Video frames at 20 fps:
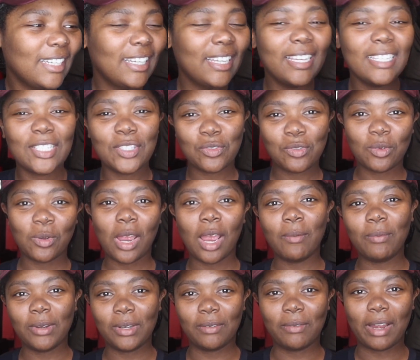it's
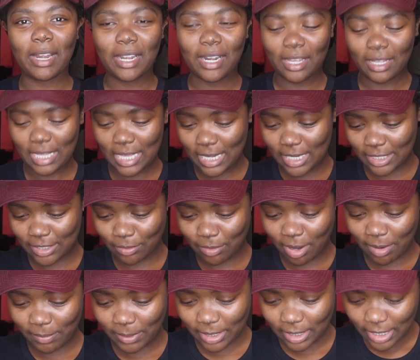throbbing right now. It is
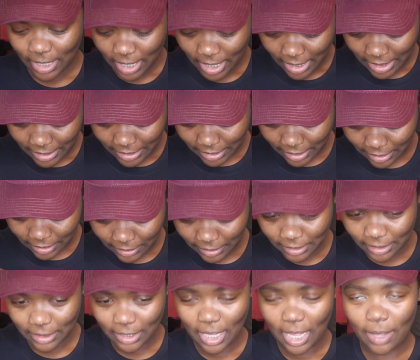throbbing.
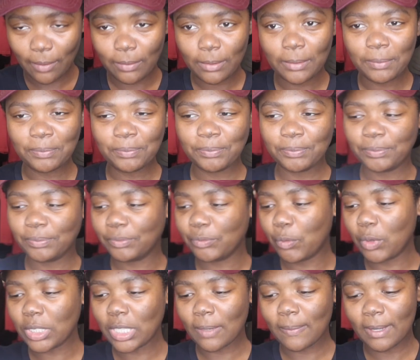So um
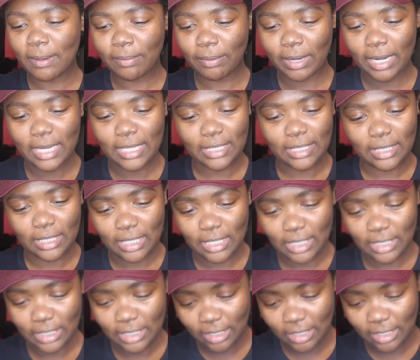we'll talk about pricing